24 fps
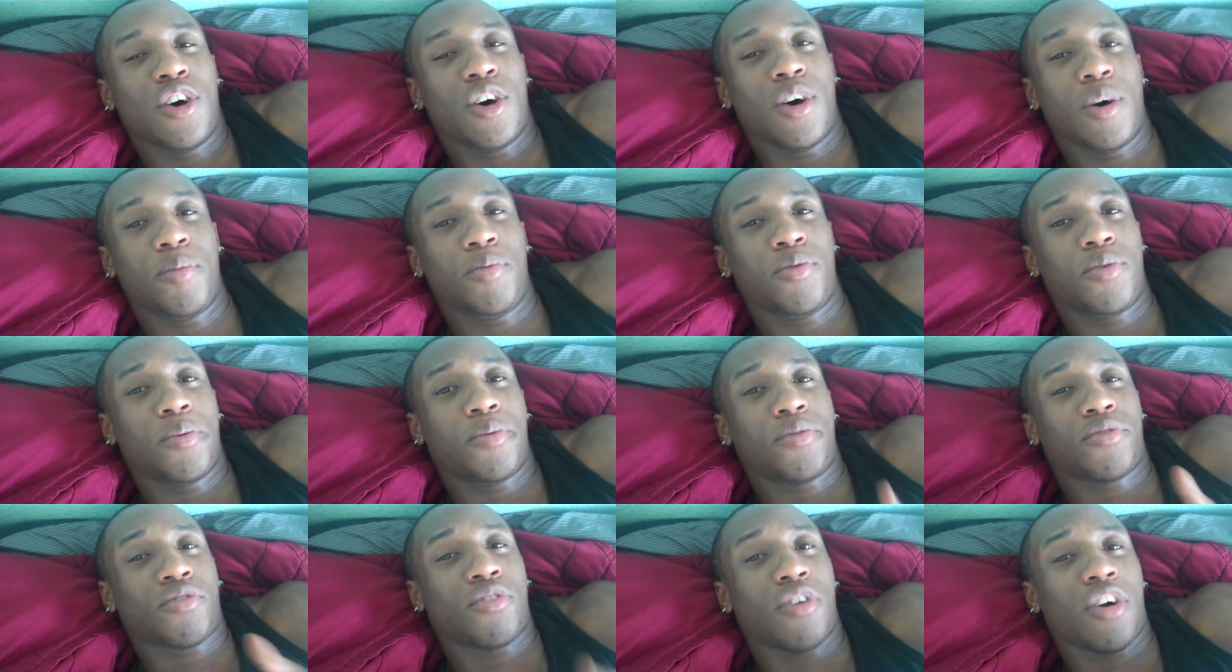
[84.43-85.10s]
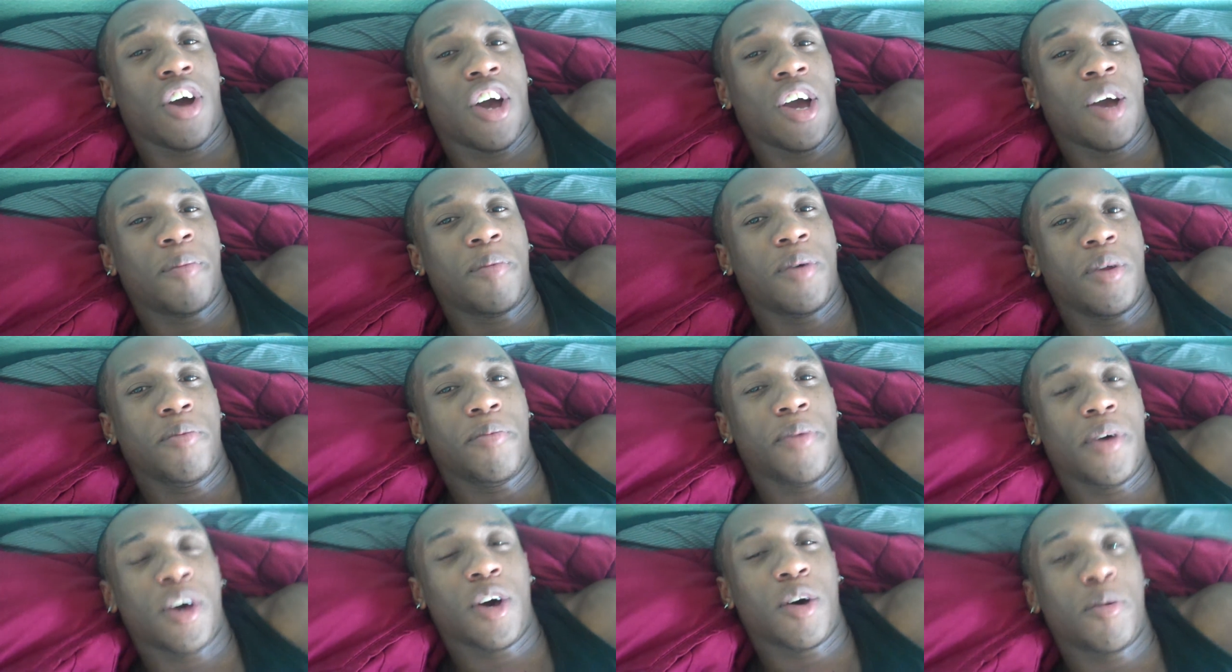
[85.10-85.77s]
uh, subscribe
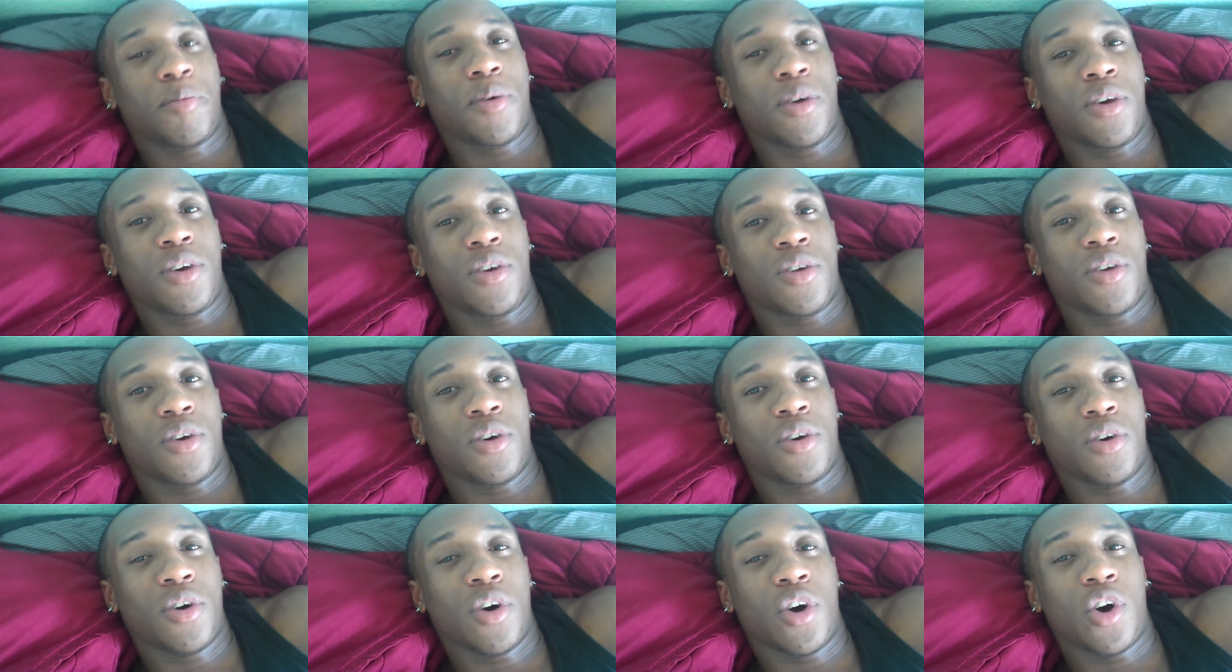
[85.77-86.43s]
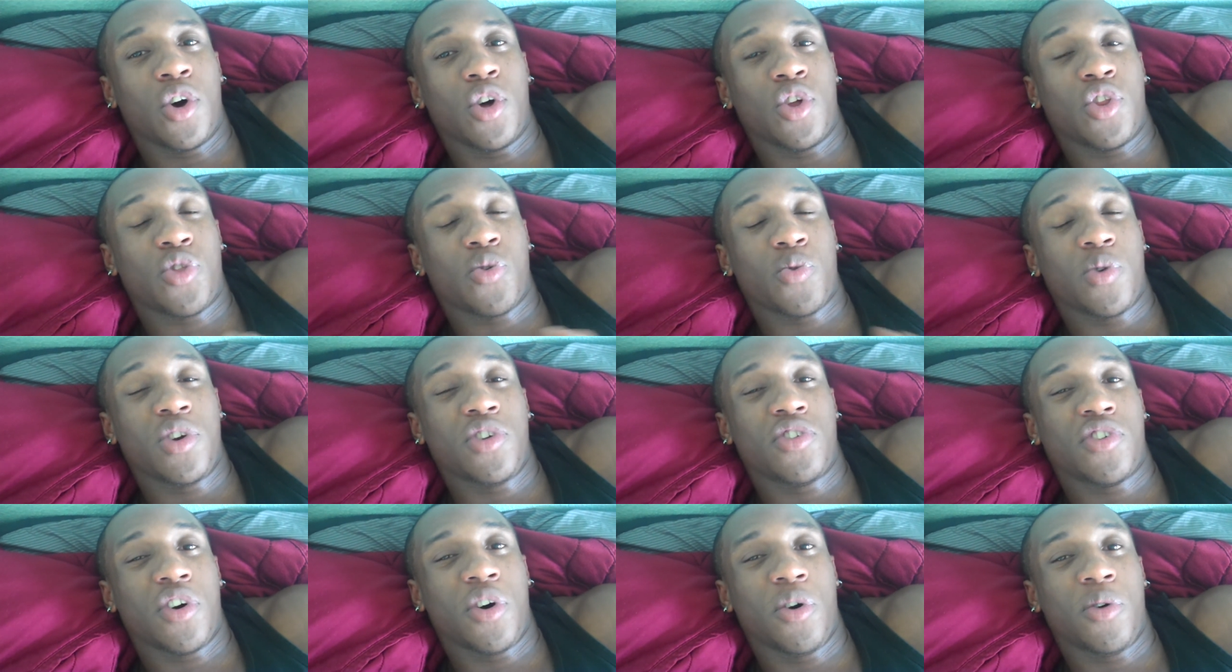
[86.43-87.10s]
and mail me uh,
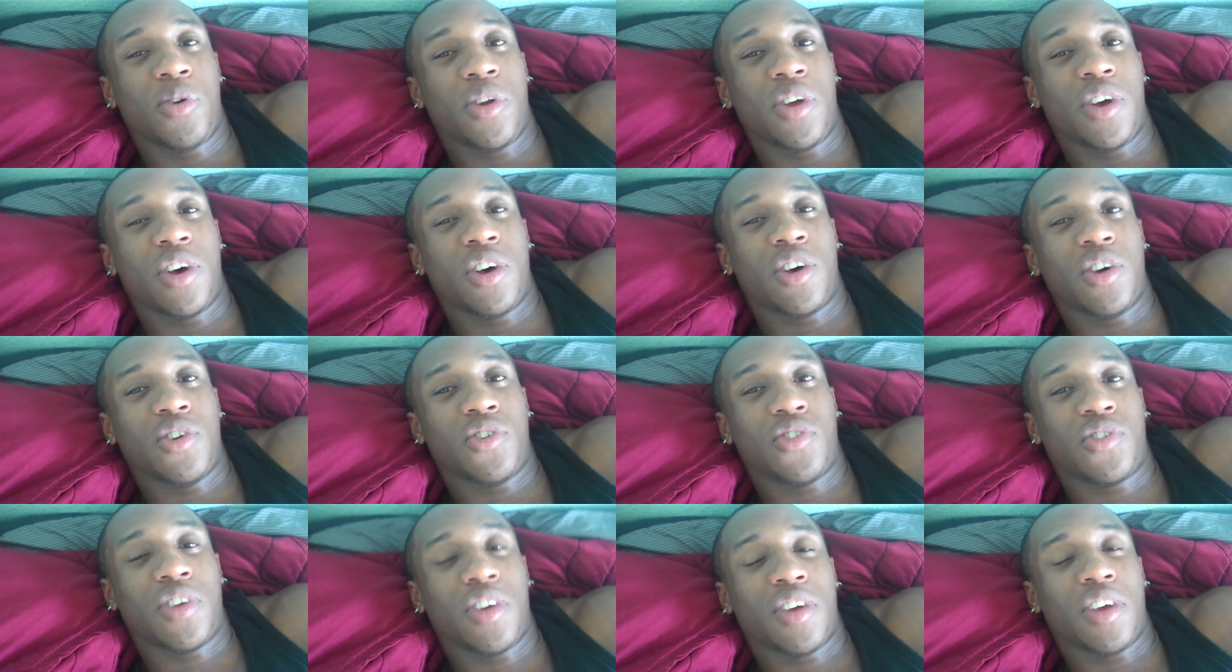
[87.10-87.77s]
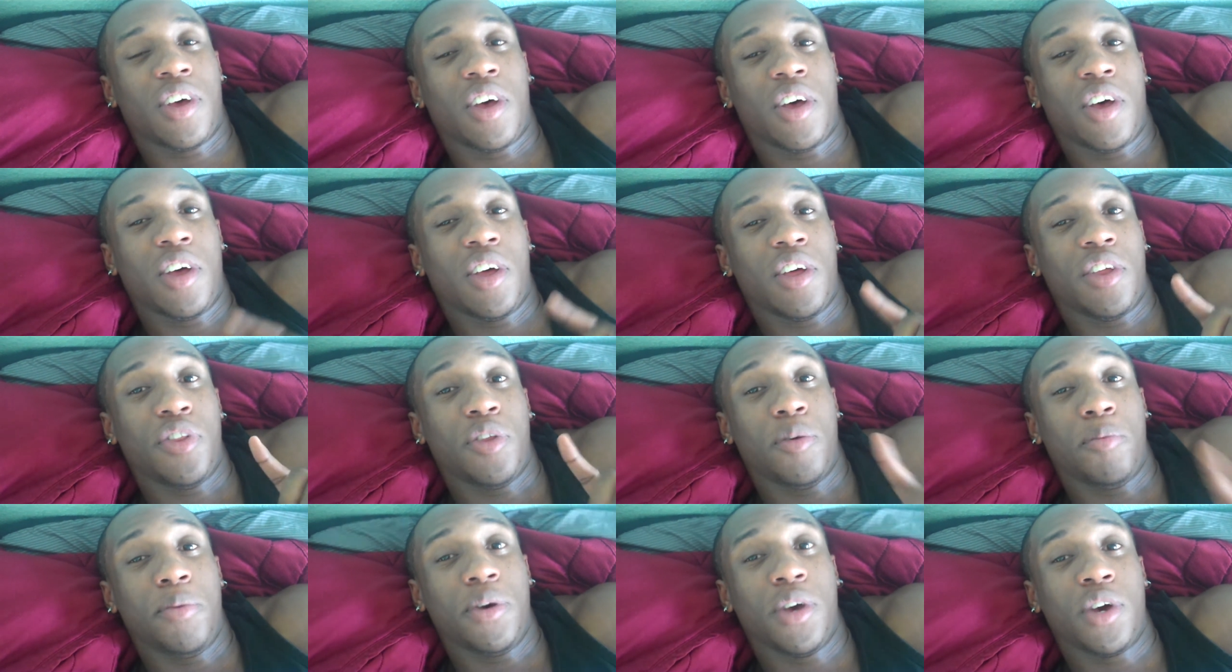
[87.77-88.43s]
three toenails,
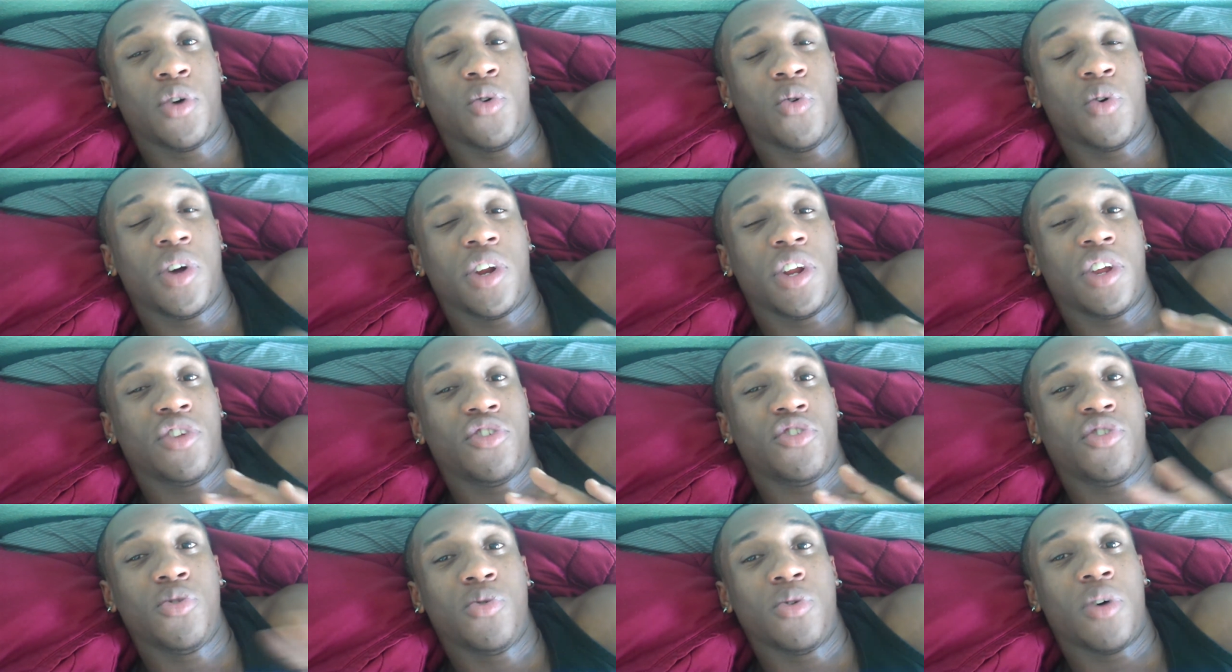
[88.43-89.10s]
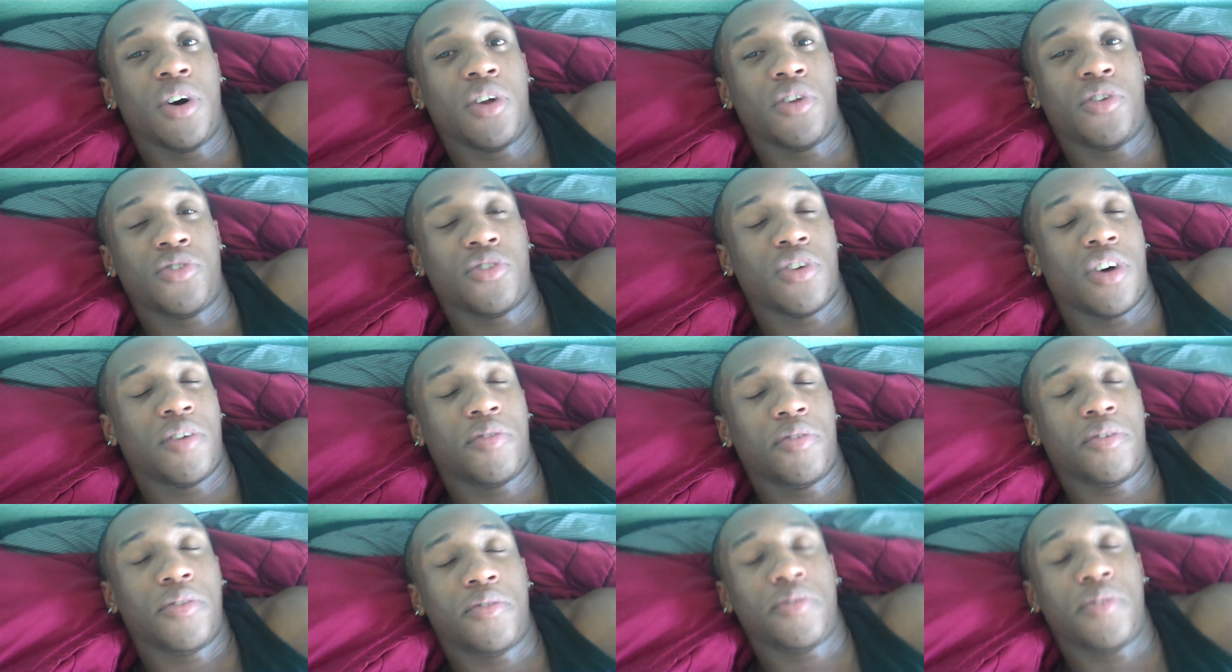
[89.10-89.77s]
the big one and two
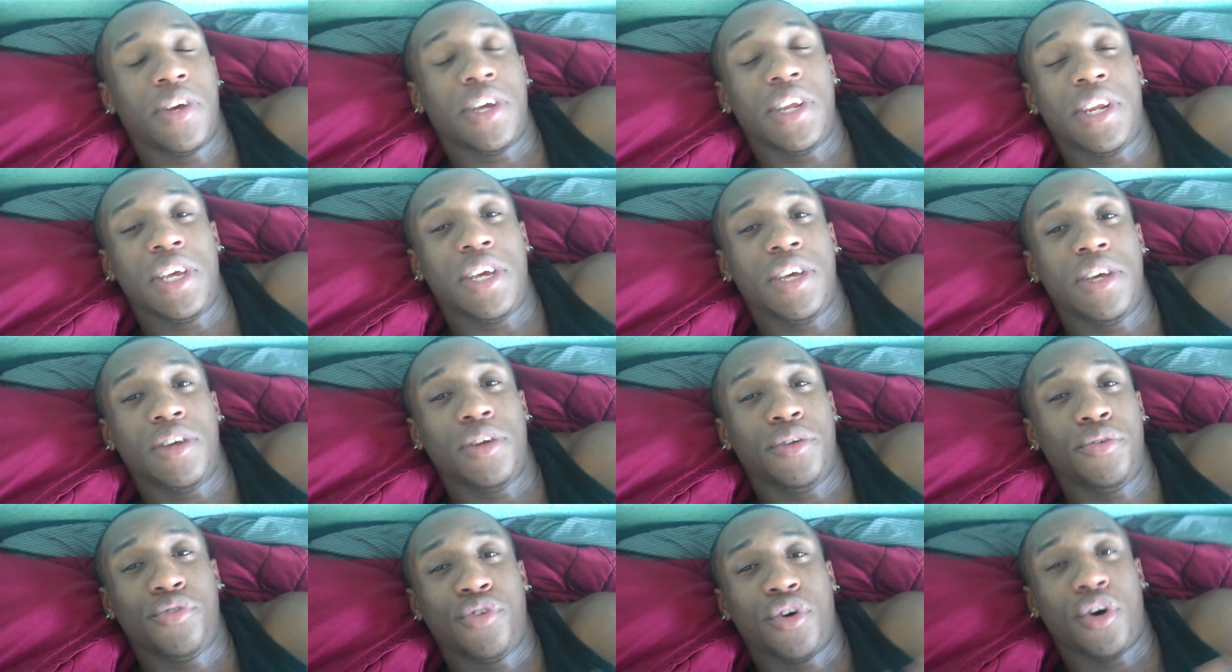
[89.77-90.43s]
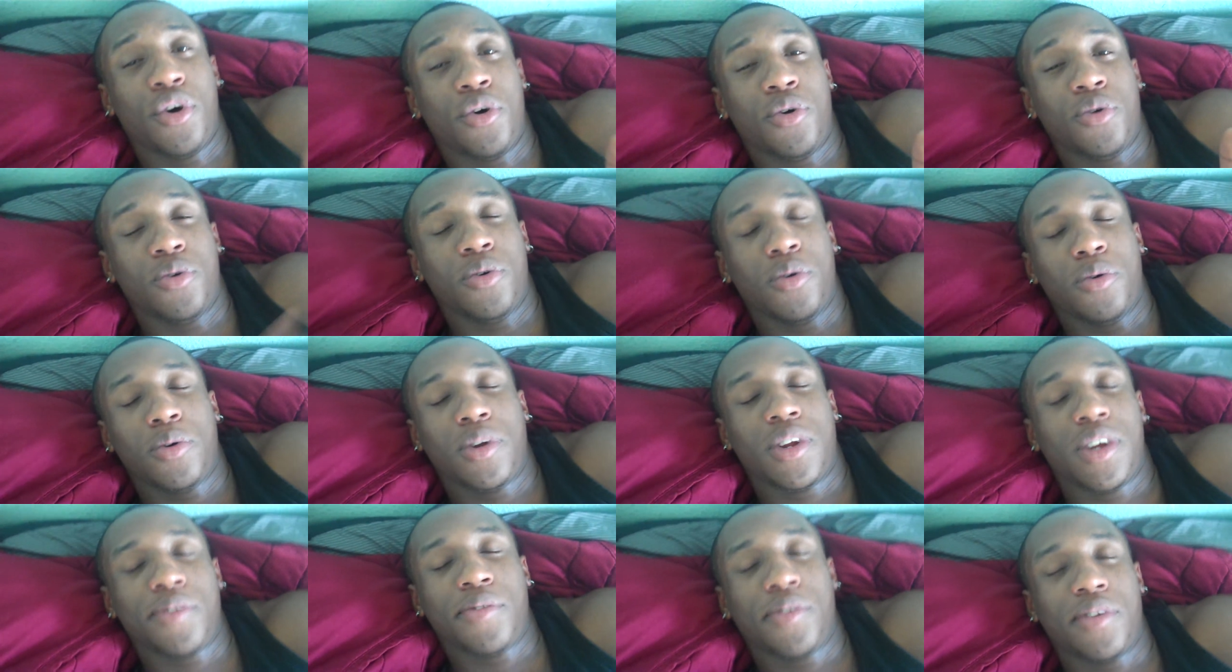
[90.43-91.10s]
others off of any toe
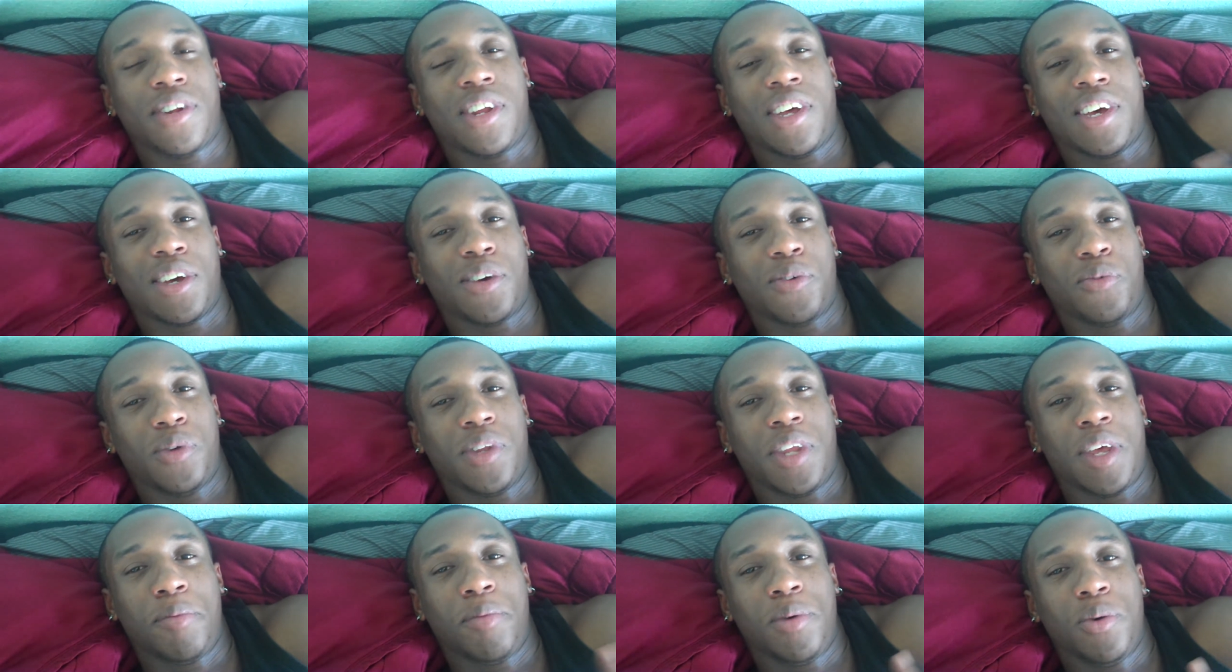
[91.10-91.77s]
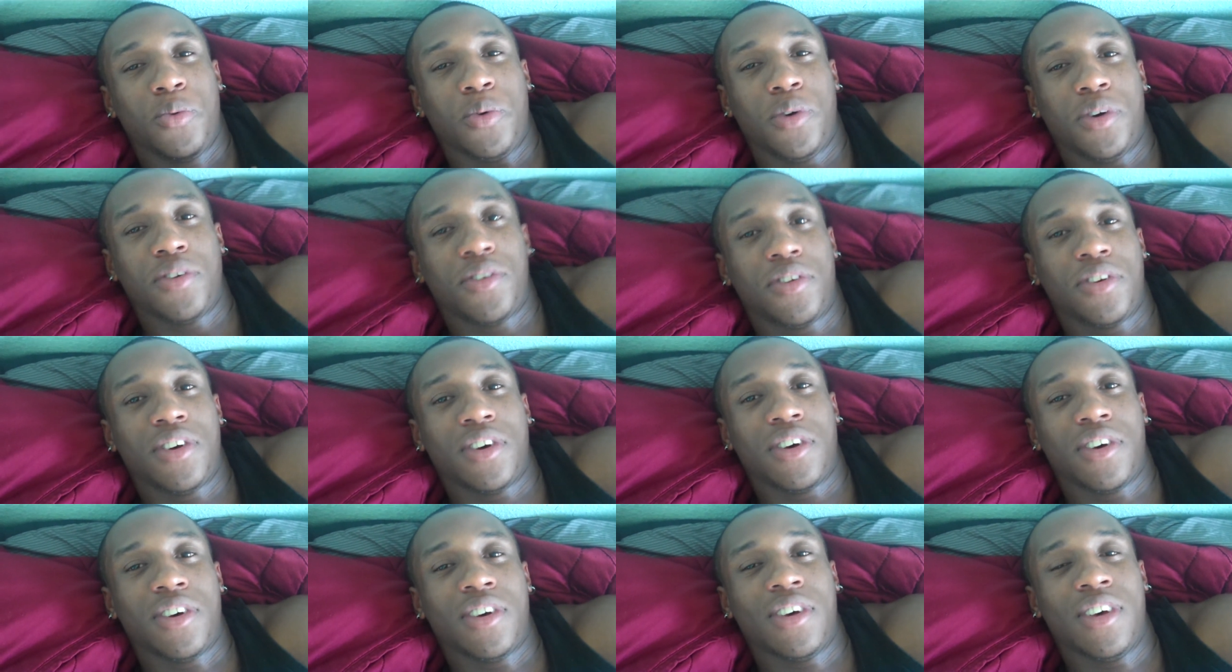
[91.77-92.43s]
or whatever. Like, would that be weird
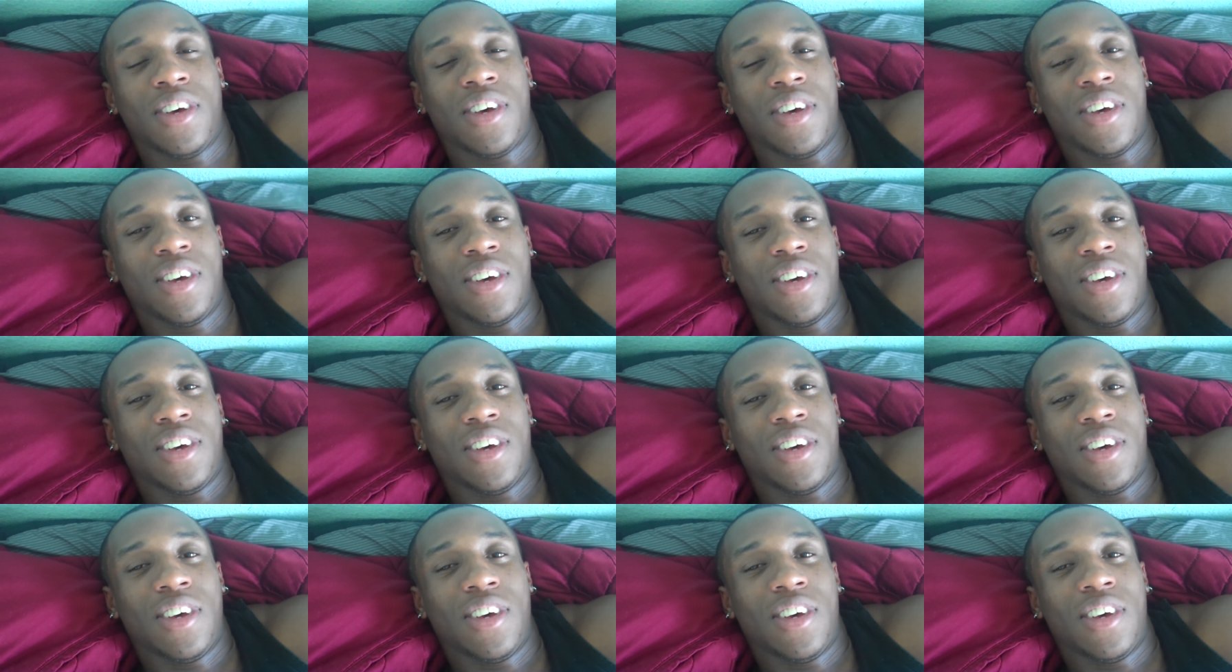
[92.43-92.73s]
to y'all?